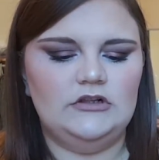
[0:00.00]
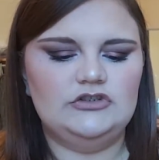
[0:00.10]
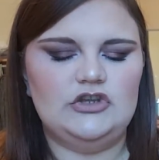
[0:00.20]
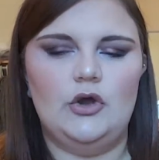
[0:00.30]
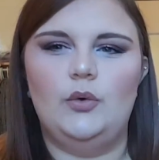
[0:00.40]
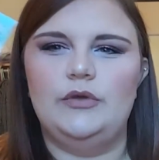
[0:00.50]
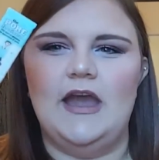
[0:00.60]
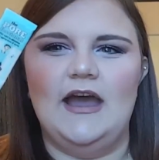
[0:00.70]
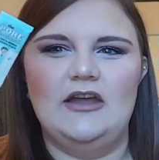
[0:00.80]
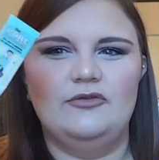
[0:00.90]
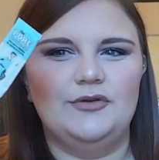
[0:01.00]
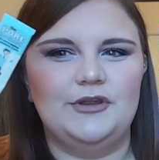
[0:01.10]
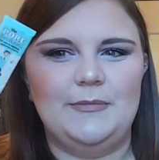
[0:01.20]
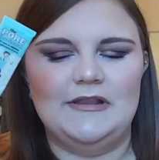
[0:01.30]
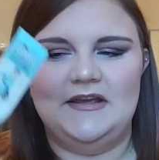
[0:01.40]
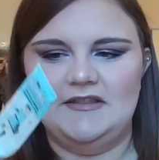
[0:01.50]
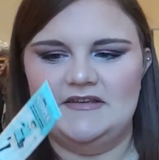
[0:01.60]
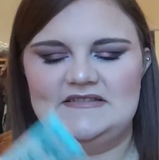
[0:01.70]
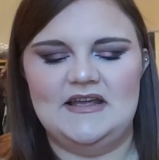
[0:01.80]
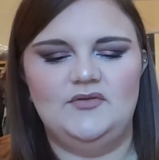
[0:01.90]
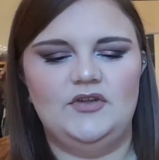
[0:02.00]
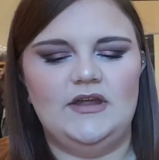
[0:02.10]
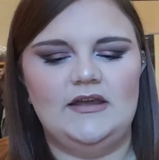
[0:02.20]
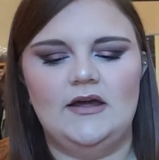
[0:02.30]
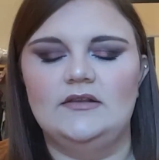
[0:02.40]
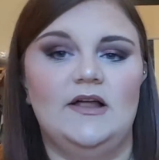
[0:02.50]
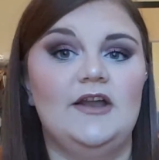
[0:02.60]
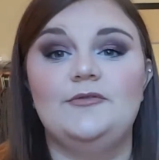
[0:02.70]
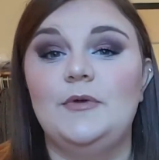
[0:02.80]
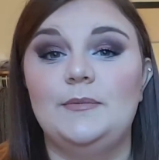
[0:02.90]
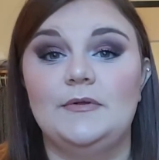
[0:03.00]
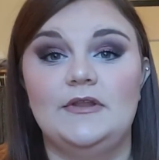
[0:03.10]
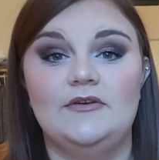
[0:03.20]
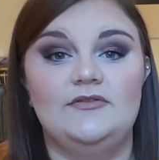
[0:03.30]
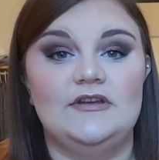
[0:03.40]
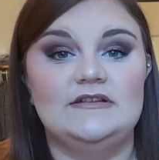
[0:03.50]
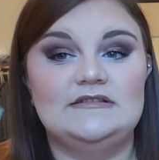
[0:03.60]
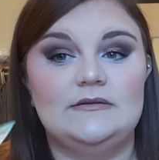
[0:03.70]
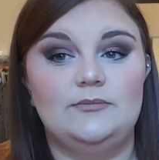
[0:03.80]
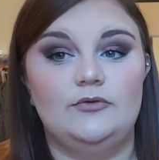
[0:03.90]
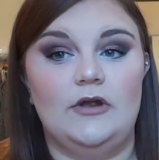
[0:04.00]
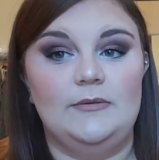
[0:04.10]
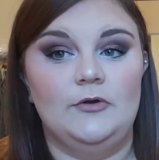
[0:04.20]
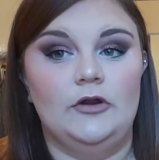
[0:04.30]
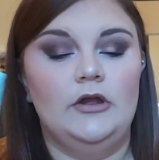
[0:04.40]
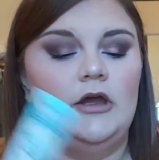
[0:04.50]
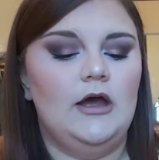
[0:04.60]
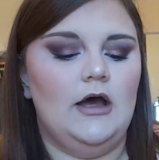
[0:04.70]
So yeah, I've really been liking this. I feel like a lot of people love this primer.